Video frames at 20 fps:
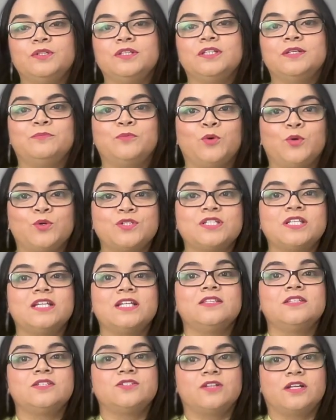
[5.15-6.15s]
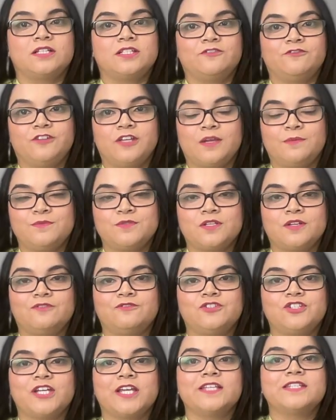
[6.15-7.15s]
The Most Instructive Games
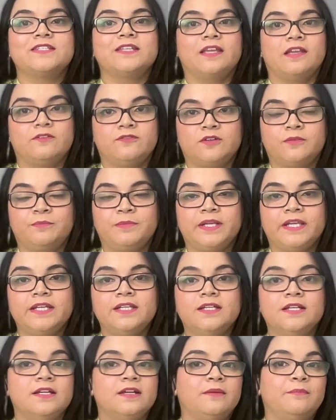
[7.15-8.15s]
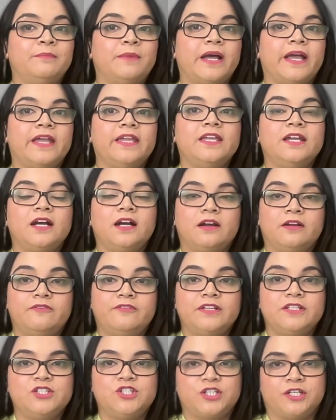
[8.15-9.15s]
of Chess Ever Played by
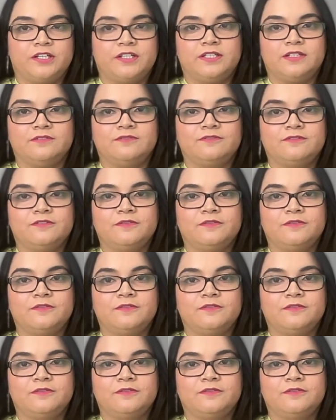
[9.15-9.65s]
Irving Chernev.